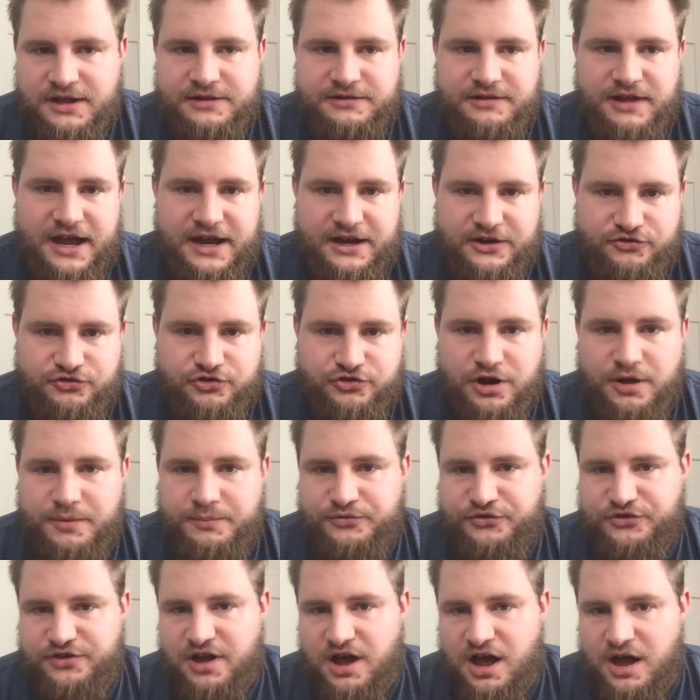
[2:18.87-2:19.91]
like
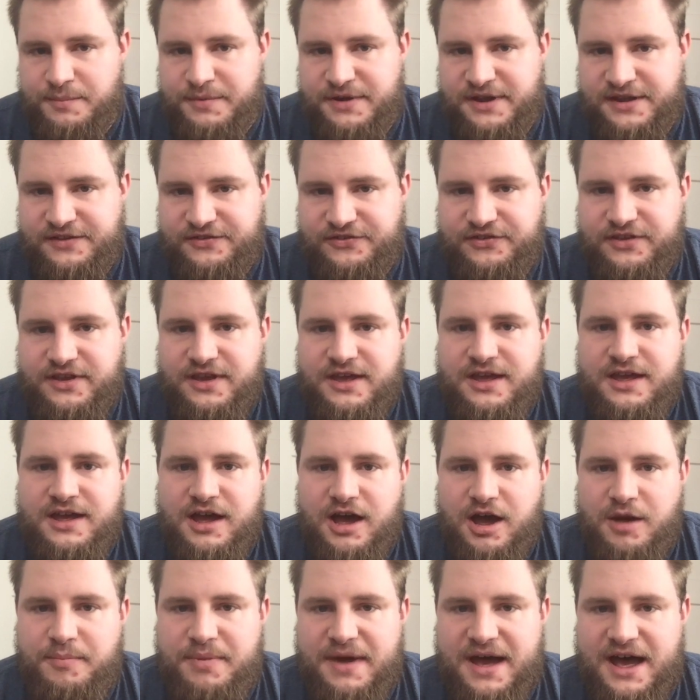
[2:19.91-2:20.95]
Trump's comments
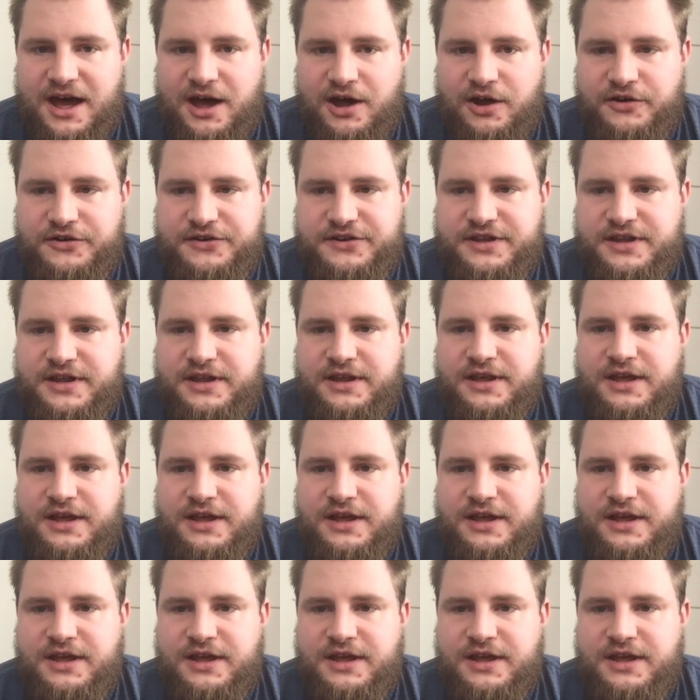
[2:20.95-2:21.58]
about